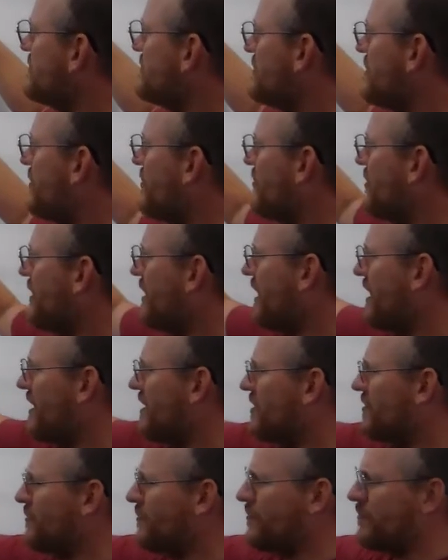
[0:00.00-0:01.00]
So
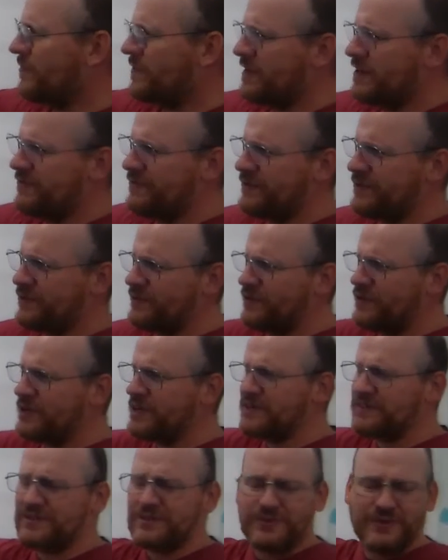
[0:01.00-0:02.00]
if you
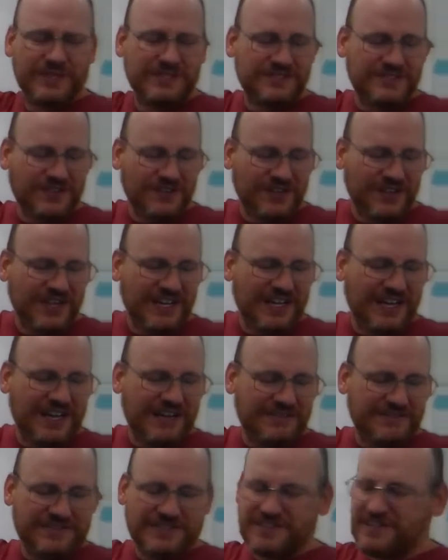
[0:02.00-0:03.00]
look at the winds
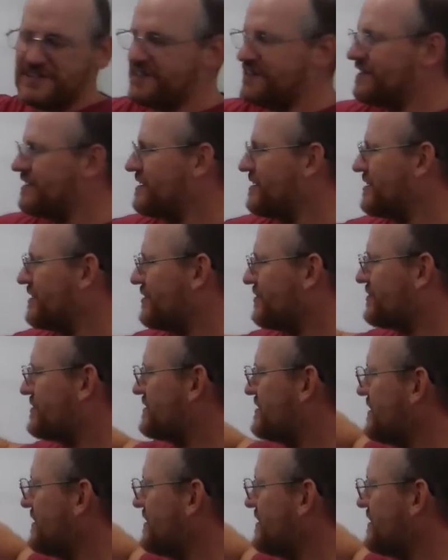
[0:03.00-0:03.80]
aloft, you'll